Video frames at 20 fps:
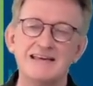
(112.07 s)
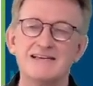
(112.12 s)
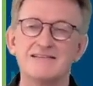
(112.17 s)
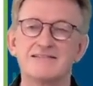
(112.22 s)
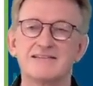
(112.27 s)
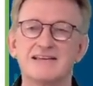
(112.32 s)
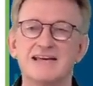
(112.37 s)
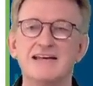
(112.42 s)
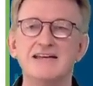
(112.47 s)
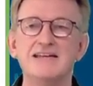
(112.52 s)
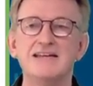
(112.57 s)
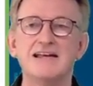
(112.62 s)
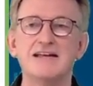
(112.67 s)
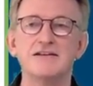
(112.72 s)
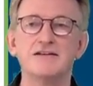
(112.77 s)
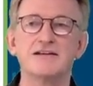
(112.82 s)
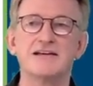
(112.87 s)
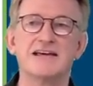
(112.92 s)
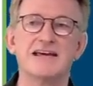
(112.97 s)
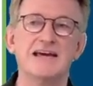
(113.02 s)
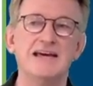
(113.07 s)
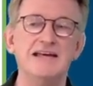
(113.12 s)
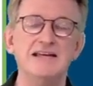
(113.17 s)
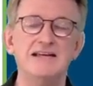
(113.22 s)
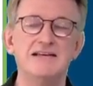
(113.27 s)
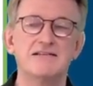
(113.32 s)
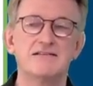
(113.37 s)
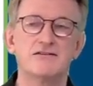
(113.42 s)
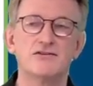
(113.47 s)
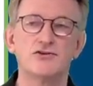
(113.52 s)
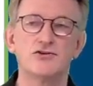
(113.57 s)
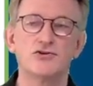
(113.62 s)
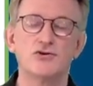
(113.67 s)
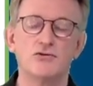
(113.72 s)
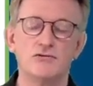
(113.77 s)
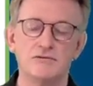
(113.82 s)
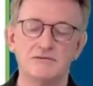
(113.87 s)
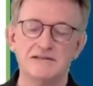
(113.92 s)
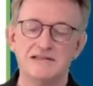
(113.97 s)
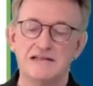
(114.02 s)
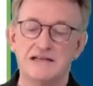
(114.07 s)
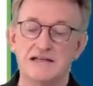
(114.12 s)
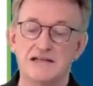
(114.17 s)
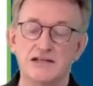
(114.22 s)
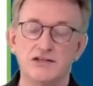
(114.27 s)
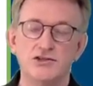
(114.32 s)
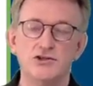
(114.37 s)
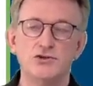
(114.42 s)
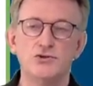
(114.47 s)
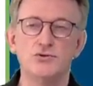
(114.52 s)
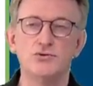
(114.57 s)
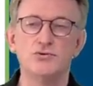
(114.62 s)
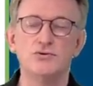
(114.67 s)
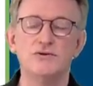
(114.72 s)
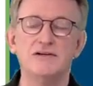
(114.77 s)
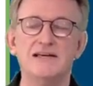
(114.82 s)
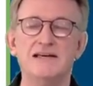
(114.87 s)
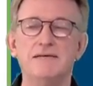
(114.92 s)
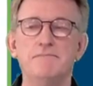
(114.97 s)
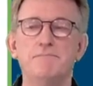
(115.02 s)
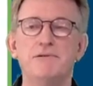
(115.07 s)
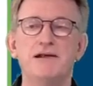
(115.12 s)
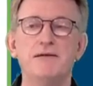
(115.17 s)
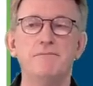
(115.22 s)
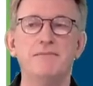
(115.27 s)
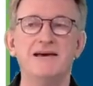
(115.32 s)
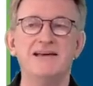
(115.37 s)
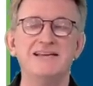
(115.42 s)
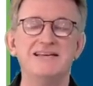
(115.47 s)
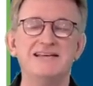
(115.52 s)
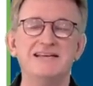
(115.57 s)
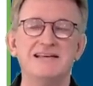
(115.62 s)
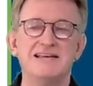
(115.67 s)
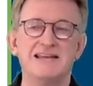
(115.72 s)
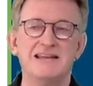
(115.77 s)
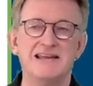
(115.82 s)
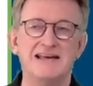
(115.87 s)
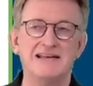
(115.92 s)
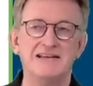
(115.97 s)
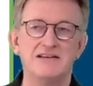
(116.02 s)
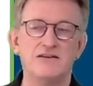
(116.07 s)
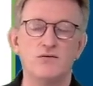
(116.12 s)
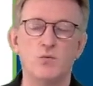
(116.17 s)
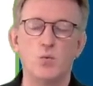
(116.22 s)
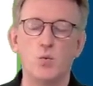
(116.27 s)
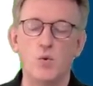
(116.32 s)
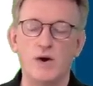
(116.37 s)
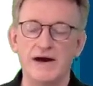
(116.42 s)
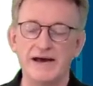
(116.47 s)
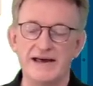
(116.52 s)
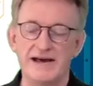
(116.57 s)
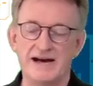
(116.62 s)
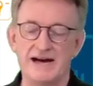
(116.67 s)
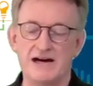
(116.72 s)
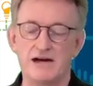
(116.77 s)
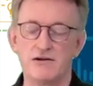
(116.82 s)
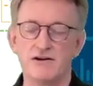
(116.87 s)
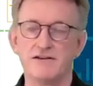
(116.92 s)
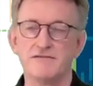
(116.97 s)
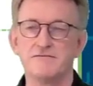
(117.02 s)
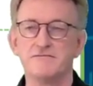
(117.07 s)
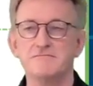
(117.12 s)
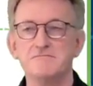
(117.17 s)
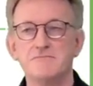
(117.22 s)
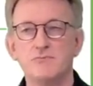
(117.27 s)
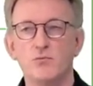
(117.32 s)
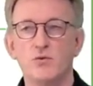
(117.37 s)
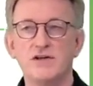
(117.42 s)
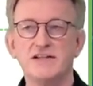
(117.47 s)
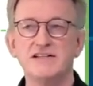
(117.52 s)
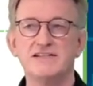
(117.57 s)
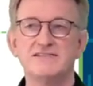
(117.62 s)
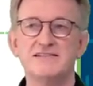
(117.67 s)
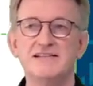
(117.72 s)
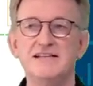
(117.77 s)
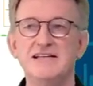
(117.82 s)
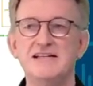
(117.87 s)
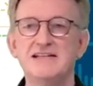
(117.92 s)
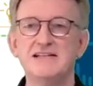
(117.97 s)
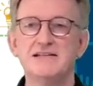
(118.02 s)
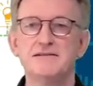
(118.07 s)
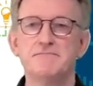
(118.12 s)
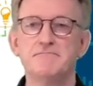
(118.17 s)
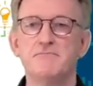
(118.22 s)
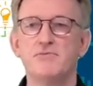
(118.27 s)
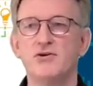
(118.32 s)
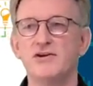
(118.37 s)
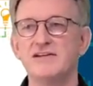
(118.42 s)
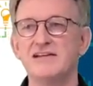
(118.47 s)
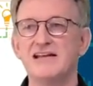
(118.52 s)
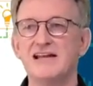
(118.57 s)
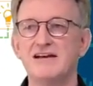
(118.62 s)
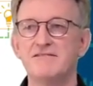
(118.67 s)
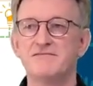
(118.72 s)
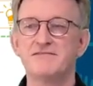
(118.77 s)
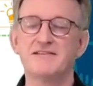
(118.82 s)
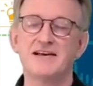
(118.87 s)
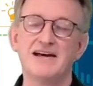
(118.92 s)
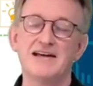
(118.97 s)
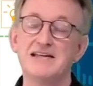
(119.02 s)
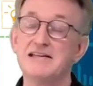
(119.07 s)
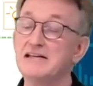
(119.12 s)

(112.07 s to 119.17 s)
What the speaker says: get it under KNX control to implement that via RF. What is needed on the left side,